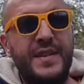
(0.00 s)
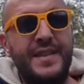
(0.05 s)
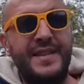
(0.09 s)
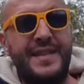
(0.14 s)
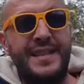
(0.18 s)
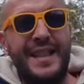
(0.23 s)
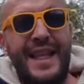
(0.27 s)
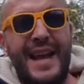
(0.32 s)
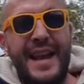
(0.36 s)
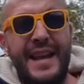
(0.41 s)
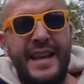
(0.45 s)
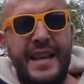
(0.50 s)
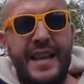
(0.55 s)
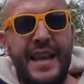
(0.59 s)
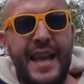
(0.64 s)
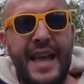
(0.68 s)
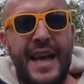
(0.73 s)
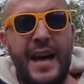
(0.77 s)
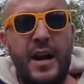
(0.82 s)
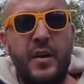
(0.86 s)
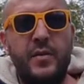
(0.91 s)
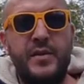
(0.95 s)
sliding
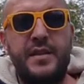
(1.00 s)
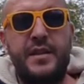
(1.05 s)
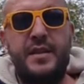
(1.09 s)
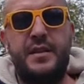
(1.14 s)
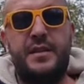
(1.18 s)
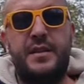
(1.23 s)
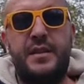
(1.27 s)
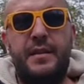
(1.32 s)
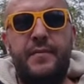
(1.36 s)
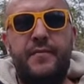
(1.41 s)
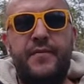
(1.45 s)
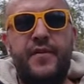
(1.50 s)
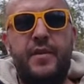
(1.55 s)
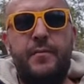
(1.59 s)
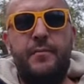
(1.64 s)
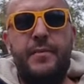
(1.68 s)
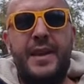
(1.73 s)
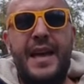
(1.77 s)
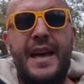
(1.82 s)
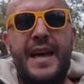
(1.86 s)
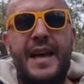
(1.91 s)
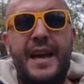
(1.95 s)
out system from
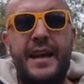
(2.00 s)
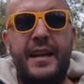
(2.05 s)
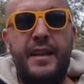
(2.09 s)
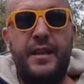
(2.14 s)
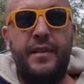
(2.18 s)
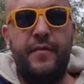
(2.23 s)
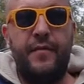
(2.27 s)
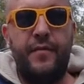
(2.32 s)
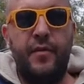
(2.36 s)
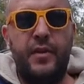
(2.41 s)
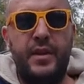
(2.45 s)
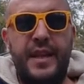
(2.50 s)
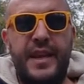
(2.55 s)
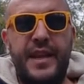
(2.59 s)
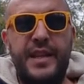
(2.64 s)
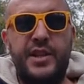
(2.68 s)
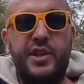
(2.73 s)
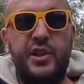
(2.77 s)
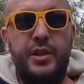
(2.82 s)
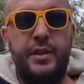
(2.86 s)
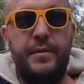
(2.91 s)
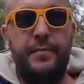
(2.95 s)
behind for the
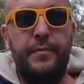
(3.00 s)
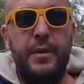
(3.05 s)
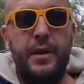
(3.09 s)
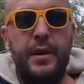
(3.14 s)
kitchen.